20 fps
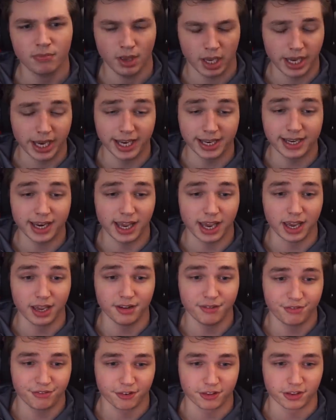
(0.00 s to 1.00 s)
And
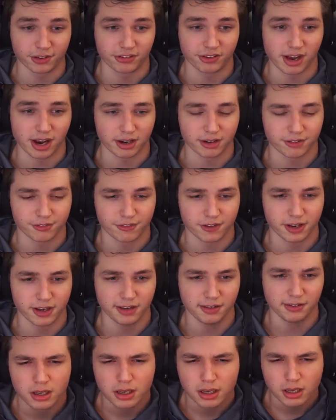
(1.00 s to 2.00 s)
Ed for the
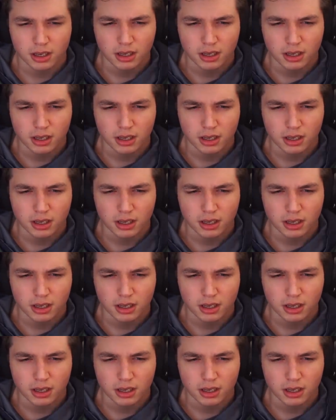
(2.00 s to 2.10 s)
sacrifice.